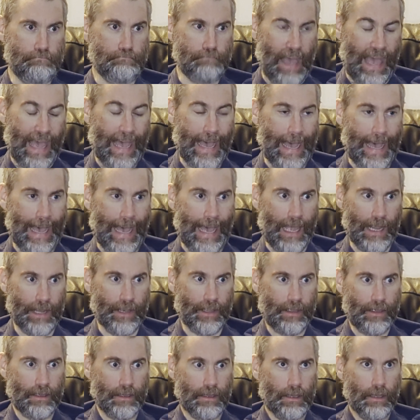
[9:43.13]

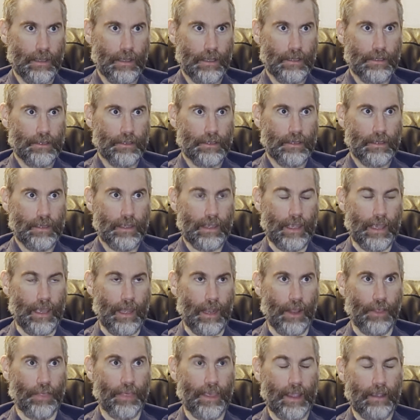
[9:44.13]
bad,
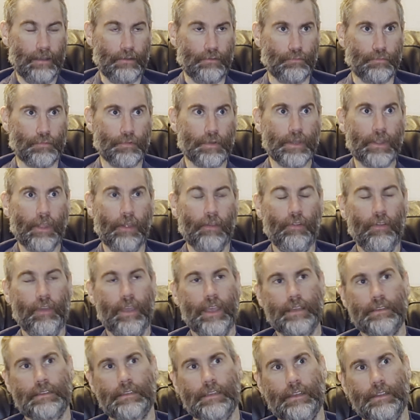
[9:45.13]
and I think it really
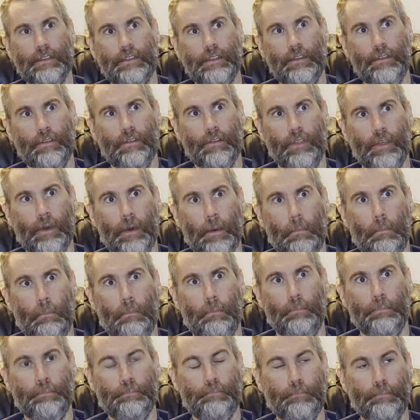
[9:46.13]
leans into the
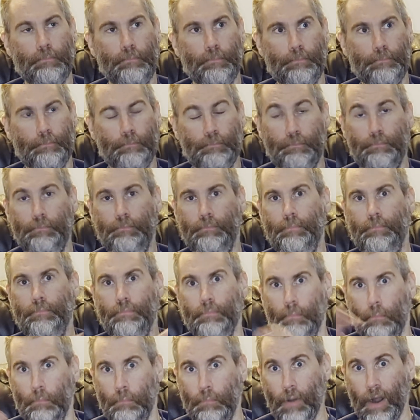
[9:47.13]

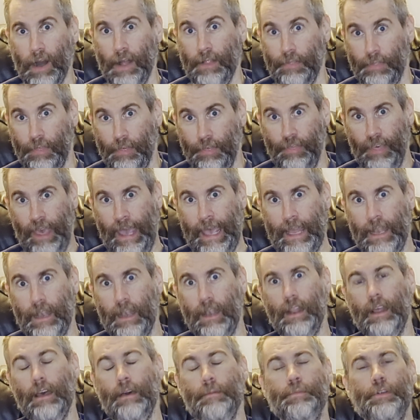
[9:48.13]
but
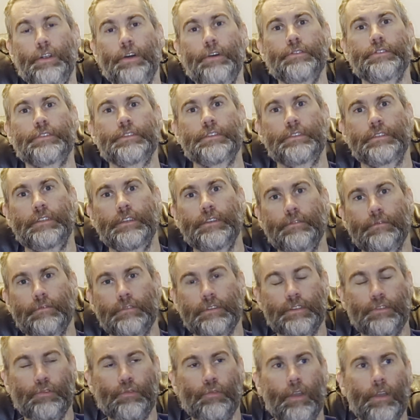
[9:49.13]
then approach to
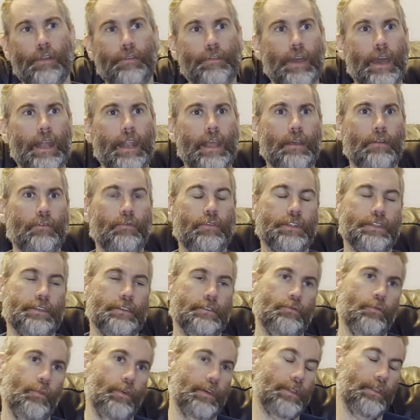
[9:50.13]
story writing, which
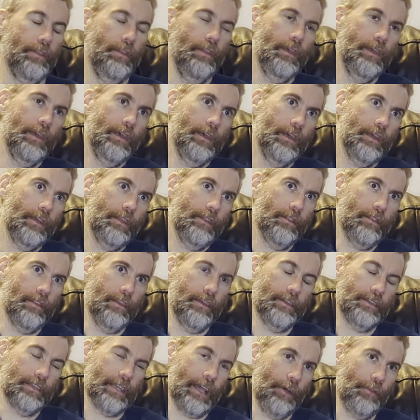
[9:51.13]
is what
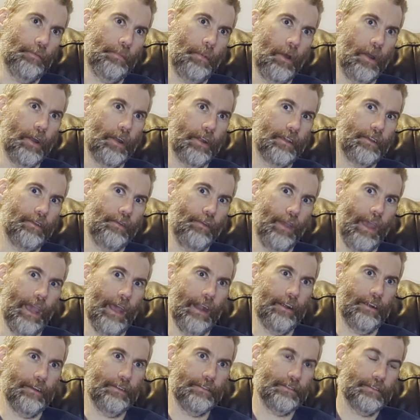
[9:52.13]
the South Park
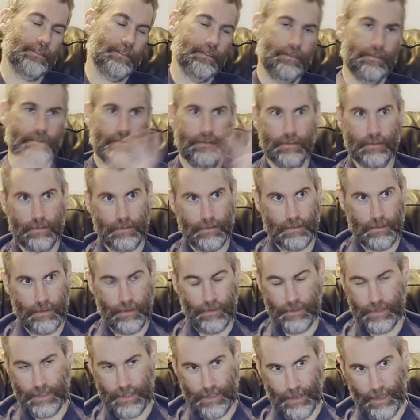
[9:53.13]
creators,
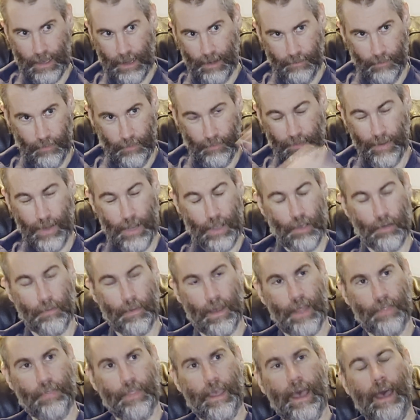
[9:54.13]
here's kind of a video
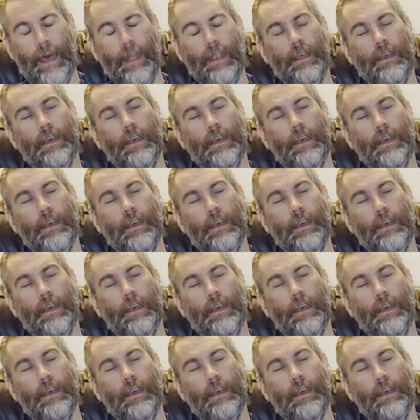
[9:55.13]
about that.